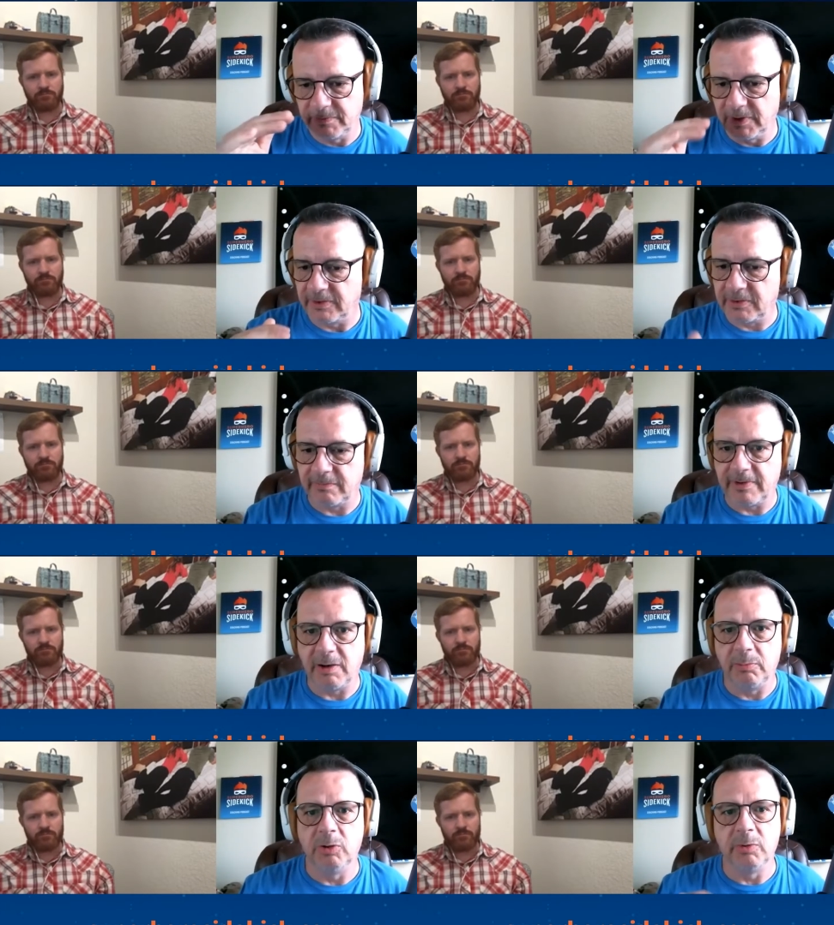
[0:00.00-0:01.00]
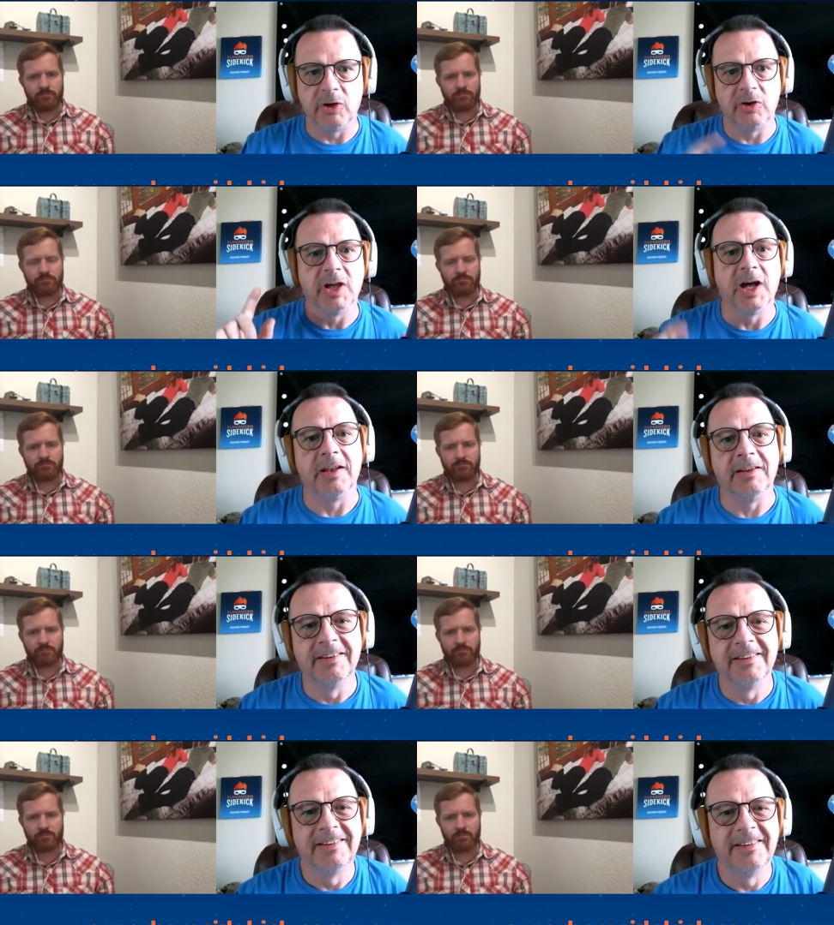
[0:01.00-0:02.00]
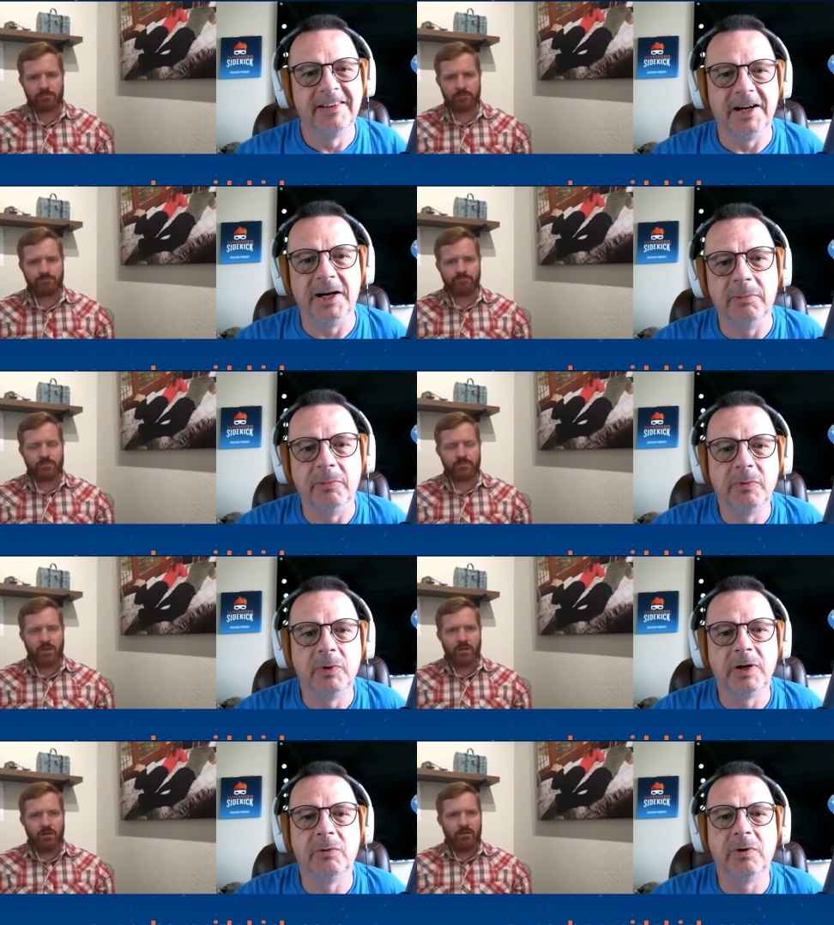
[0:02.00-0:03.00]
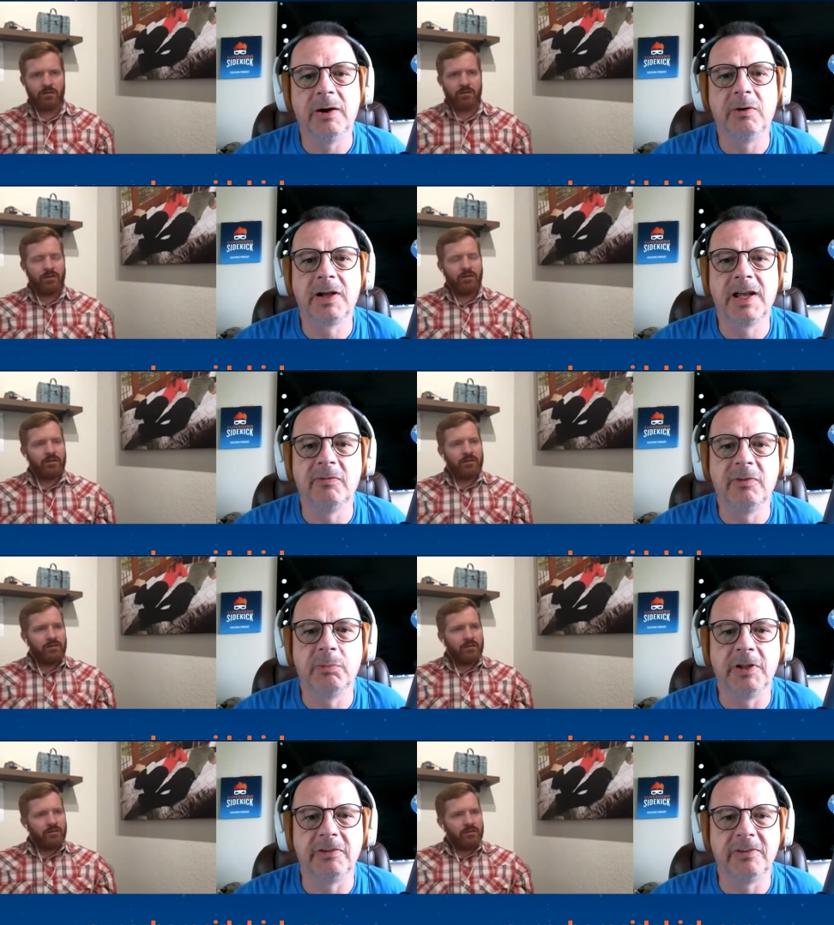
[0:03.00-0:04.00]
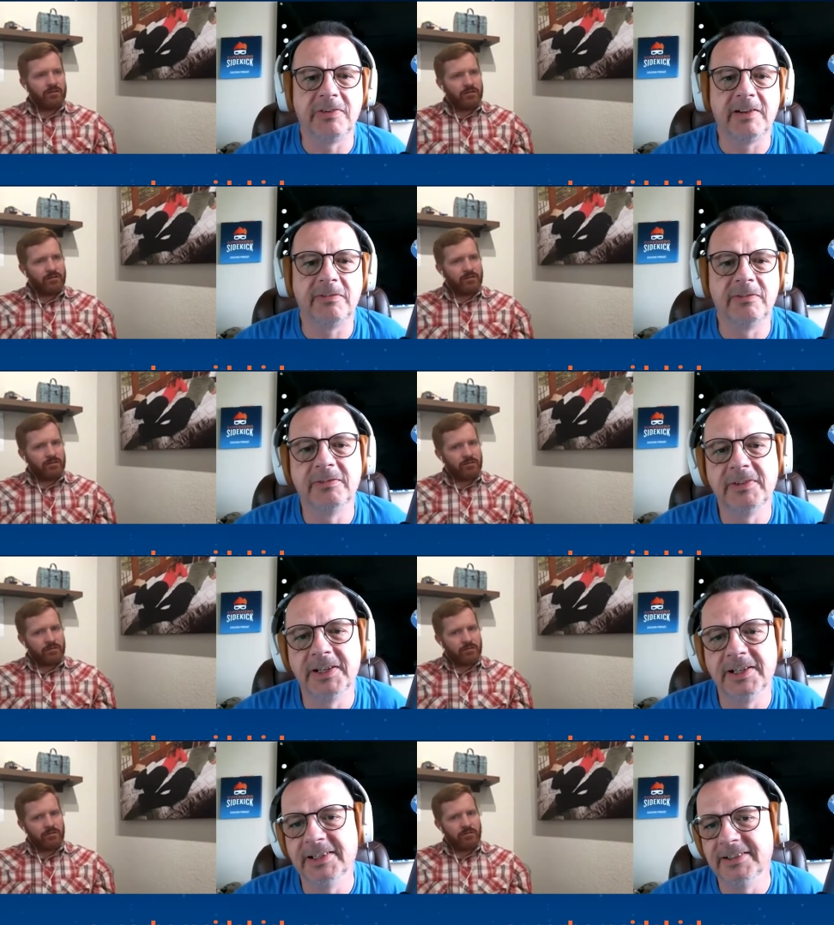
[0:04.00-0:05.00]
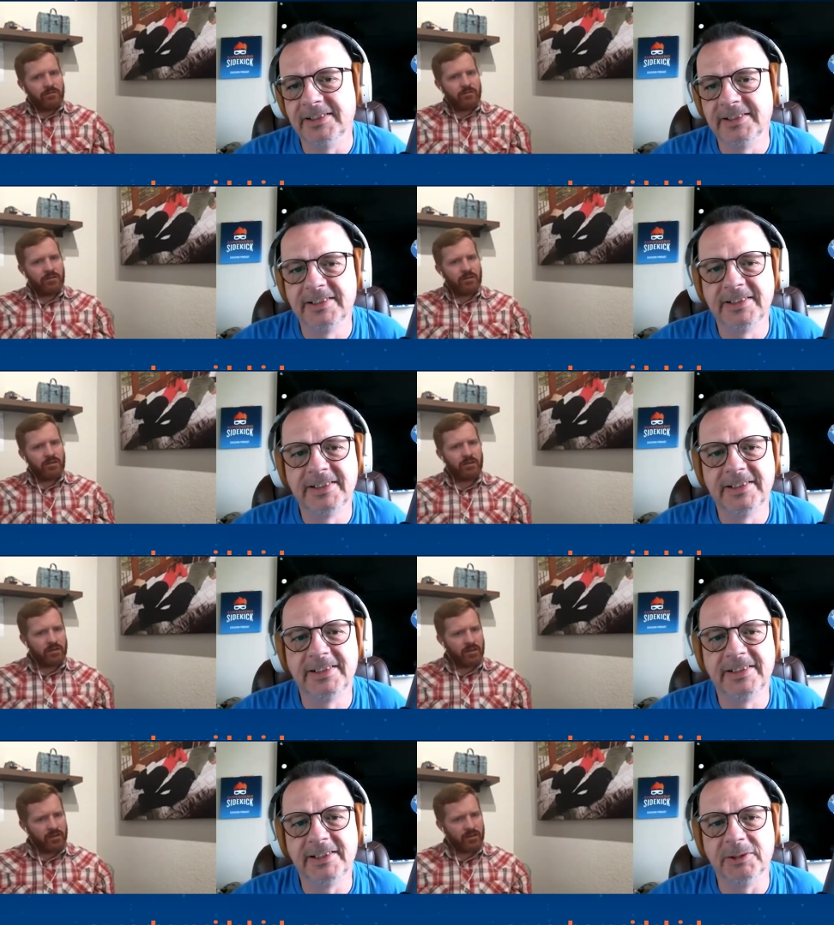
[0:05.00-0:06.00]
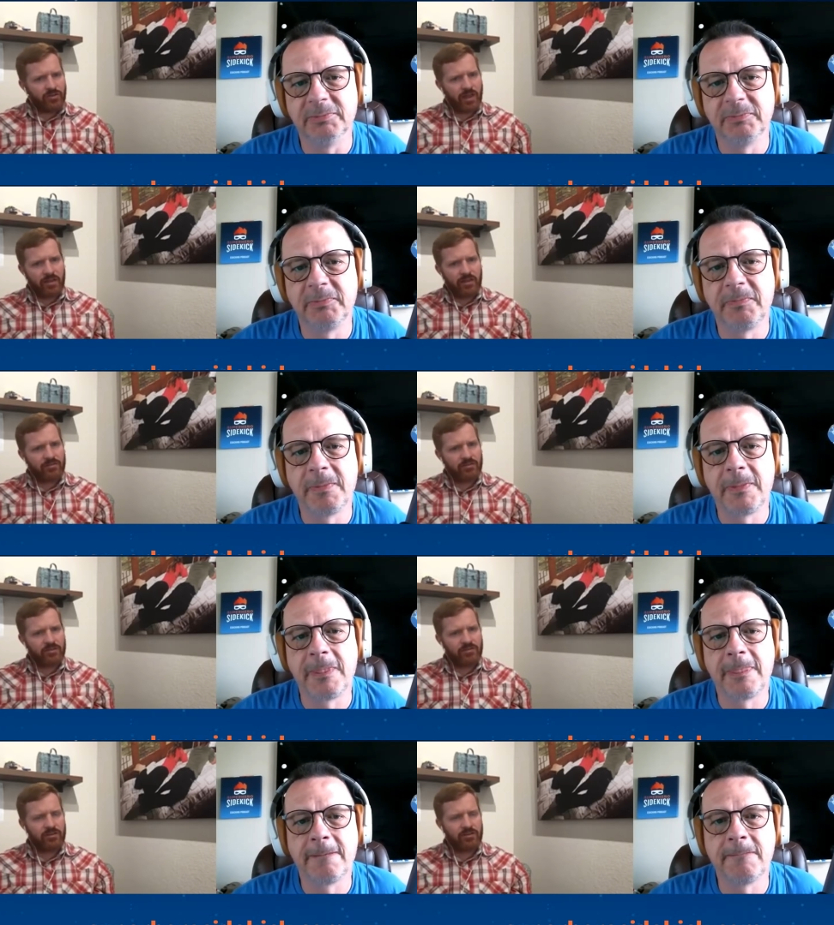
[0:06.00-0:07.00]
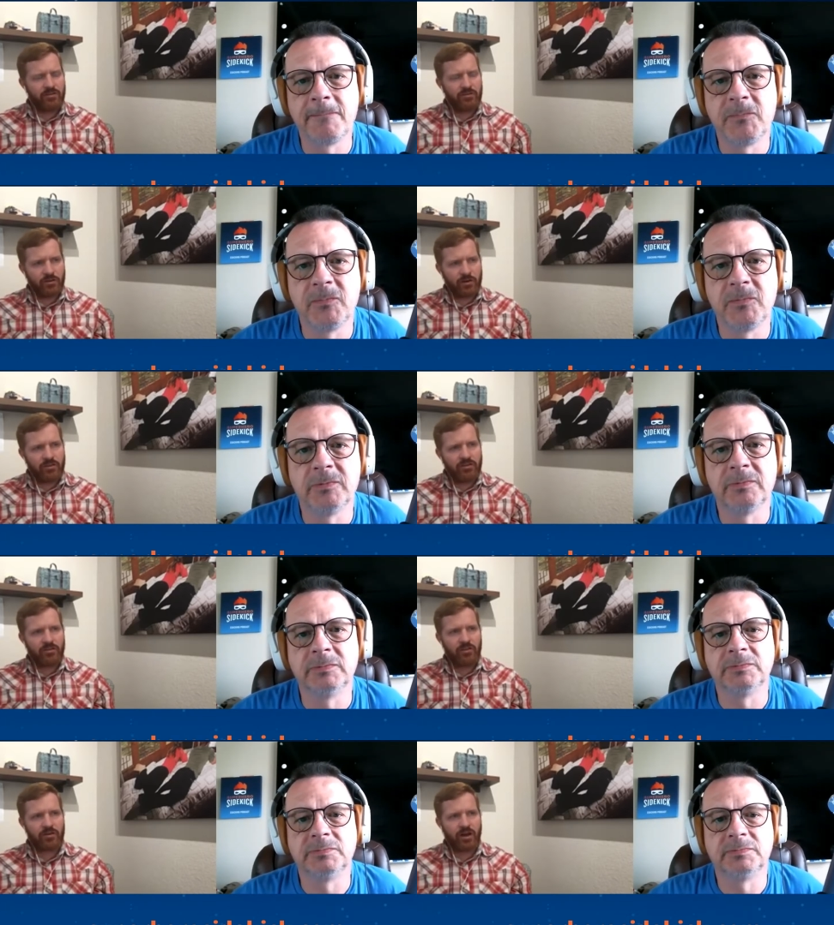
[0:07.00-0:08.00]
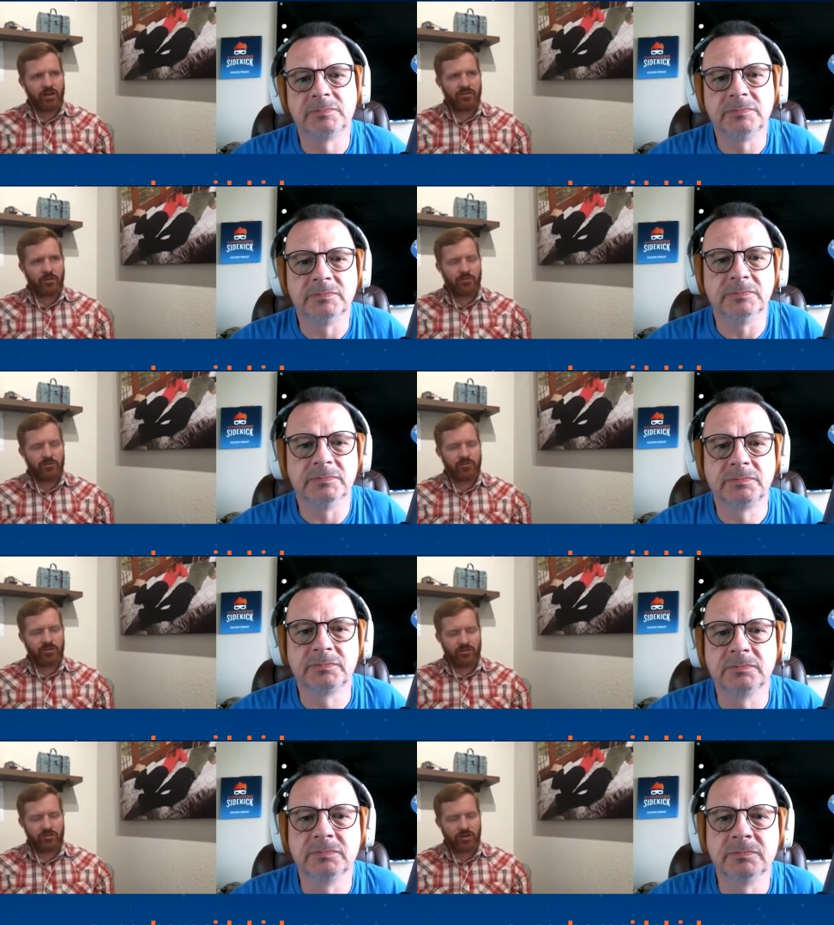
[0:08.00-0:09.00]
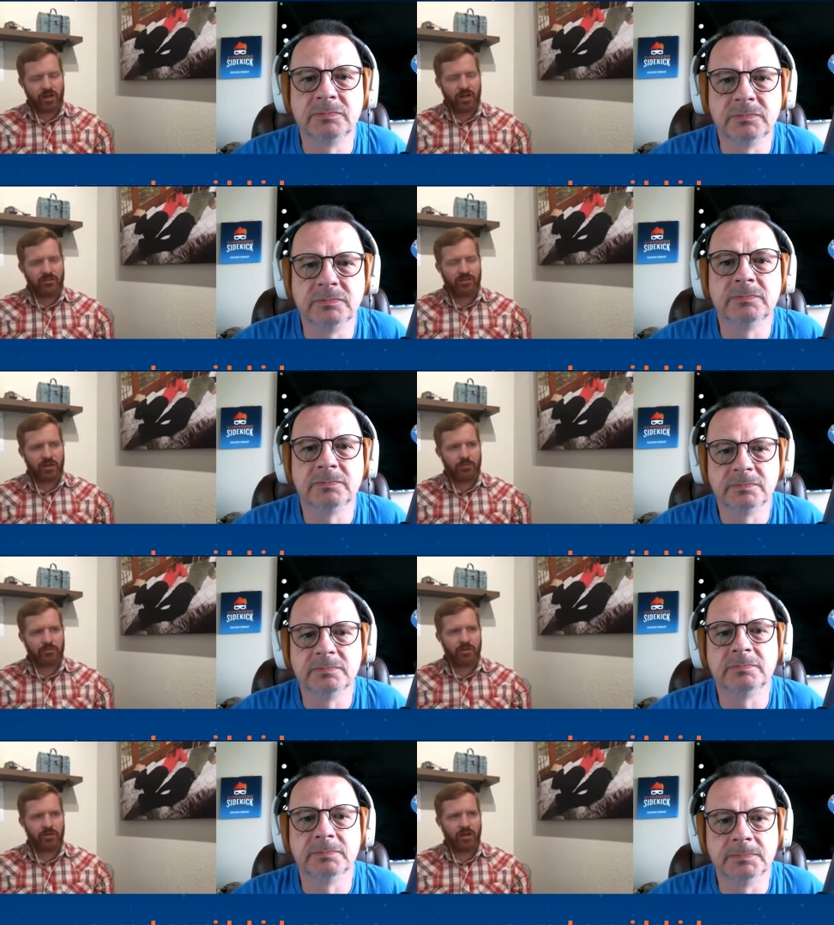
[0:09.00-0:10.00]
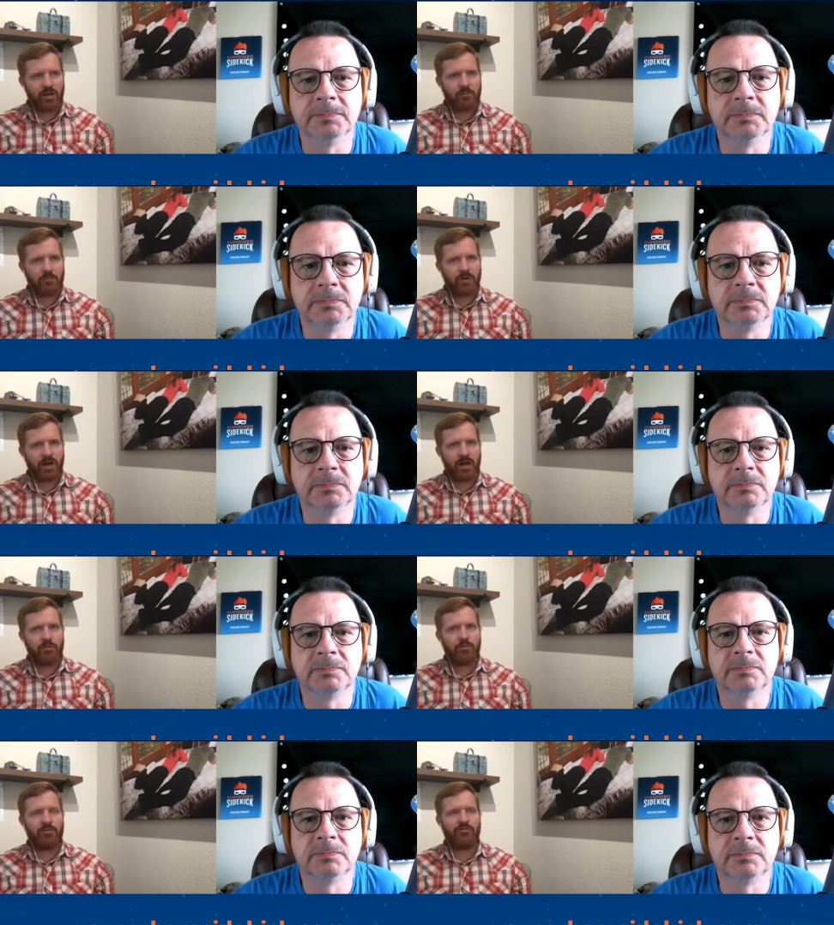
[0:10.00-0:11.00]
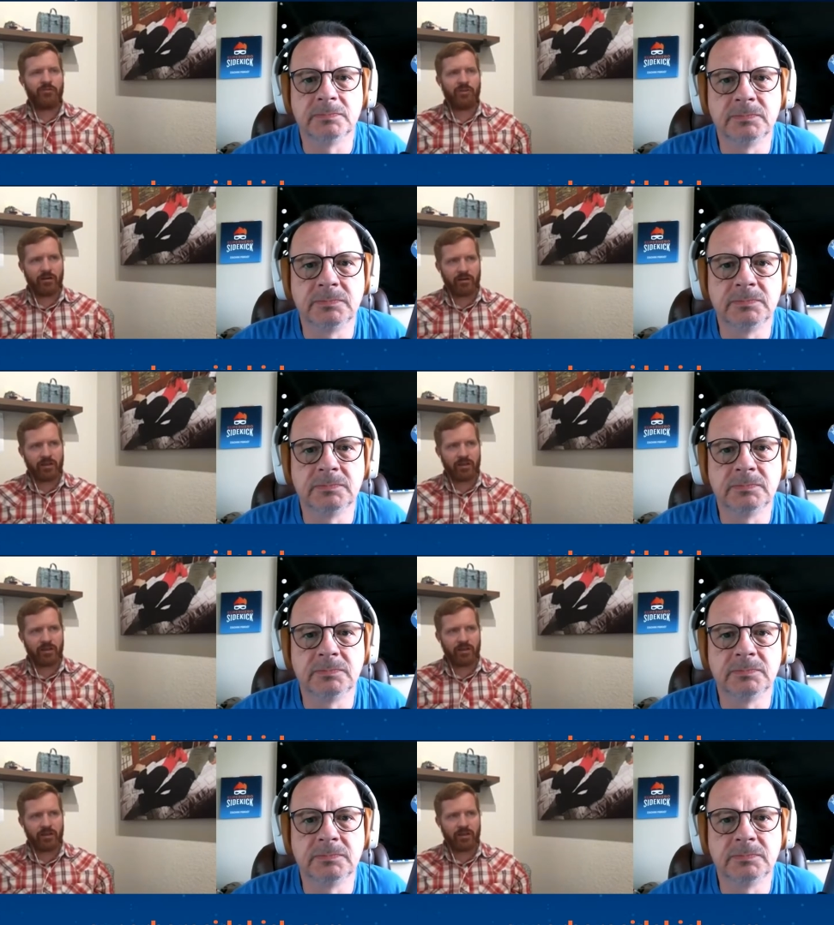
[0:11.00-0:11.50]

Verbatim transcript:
Speaker 1: fill this stuff out boom and you're done um what what kind of a place is that uh
Speaker 2: yes so that as this is the, there are these other concepts these digital concepts um i would be very